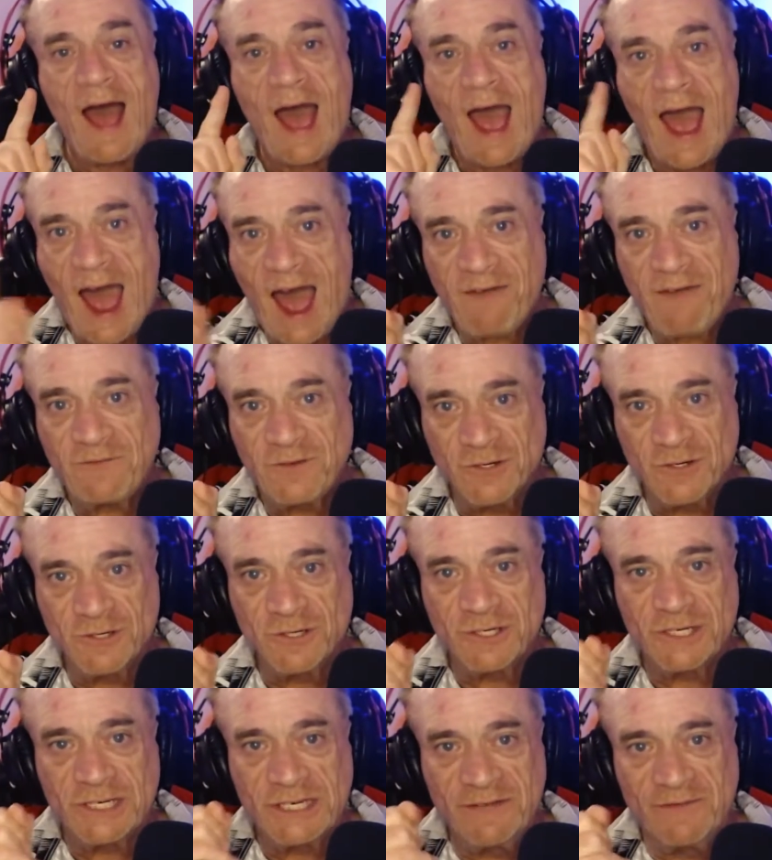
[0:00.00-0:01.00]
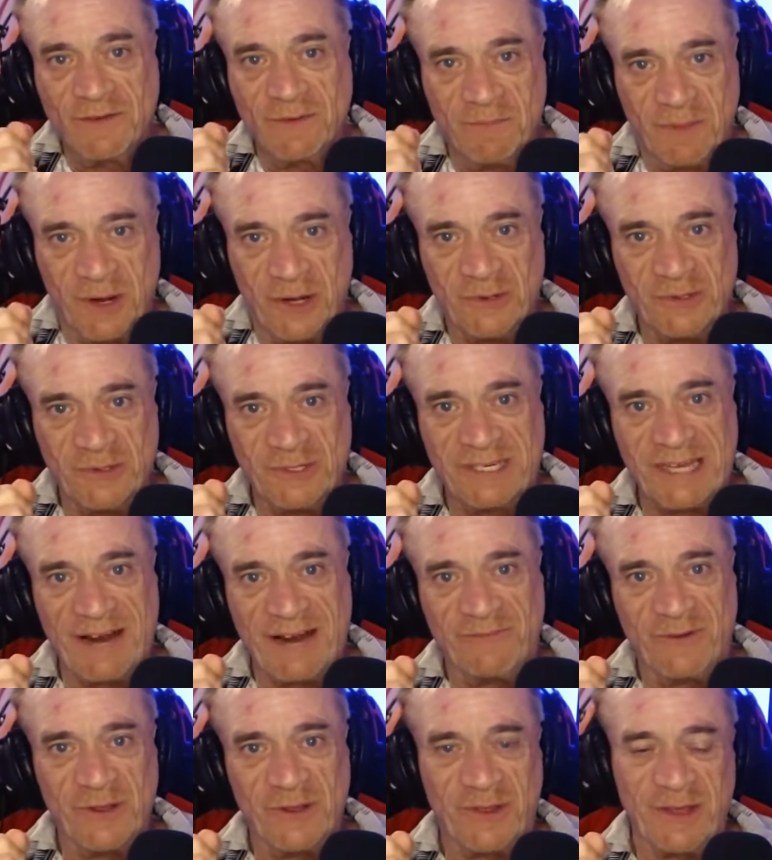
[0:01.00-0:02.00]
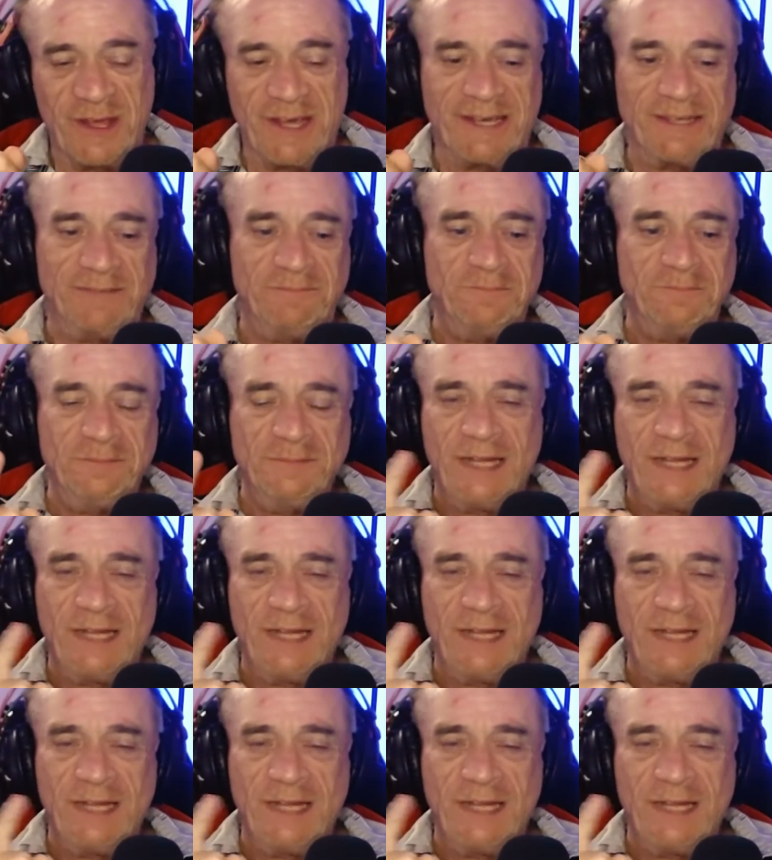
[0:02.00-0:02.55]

after Stephen Bones Everything